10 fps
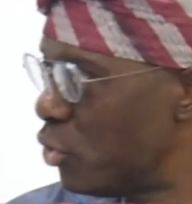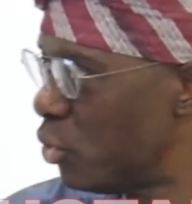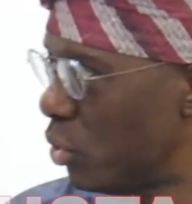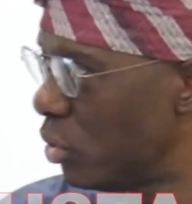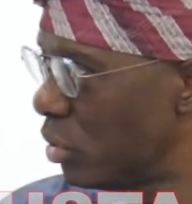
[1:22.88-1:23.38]

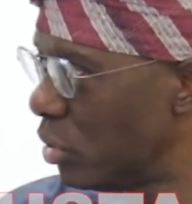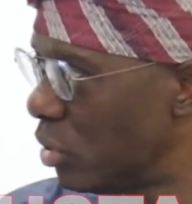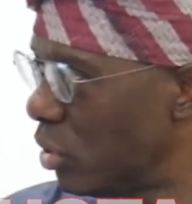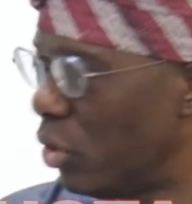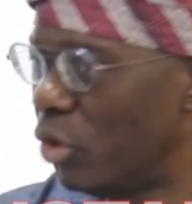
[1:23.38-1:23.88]
you
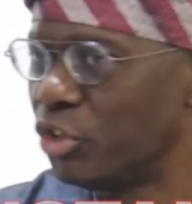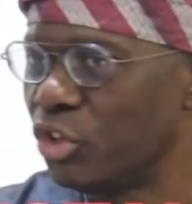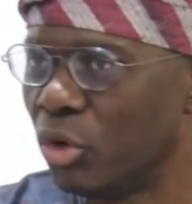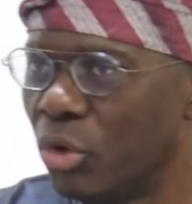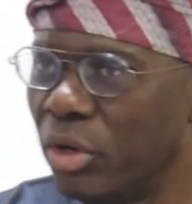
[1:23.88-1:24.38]
on
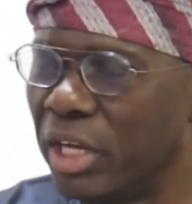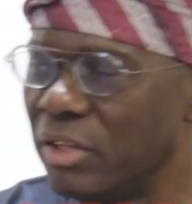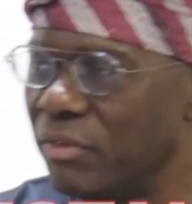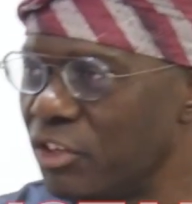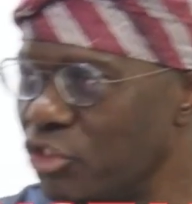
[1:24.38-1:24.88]
your
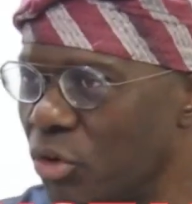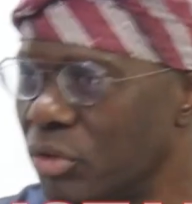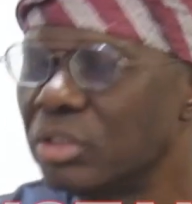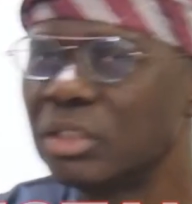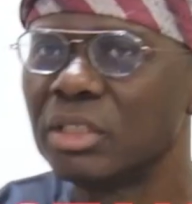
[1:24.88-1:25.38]

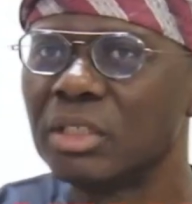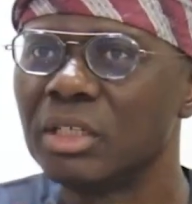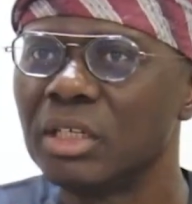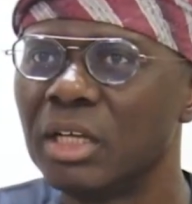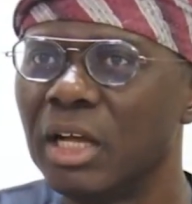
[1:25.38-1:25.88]
elevation
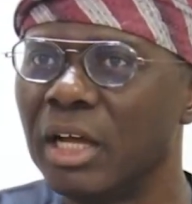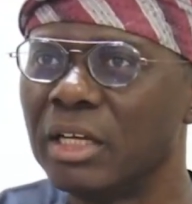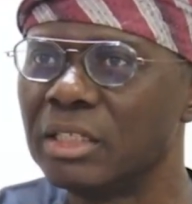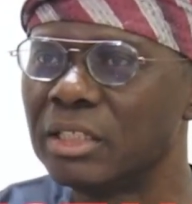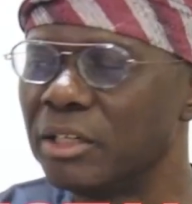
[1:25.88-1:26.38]

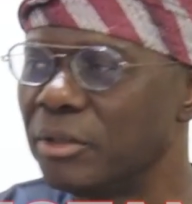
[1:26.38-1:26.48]
and